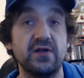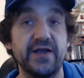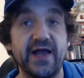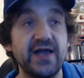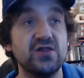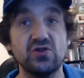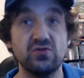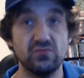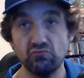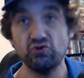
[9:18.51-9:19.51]
and I
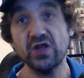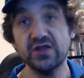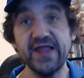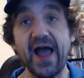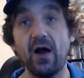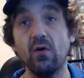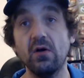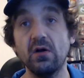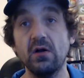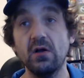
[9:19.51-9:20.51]
just now
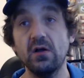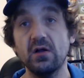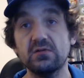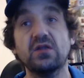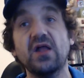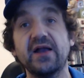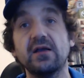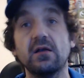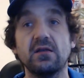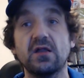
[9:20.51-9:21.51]

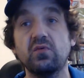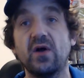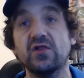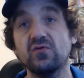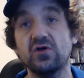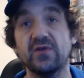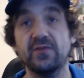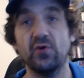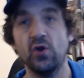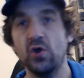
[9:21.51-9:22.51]
decided let's watch Good Mythical Morning.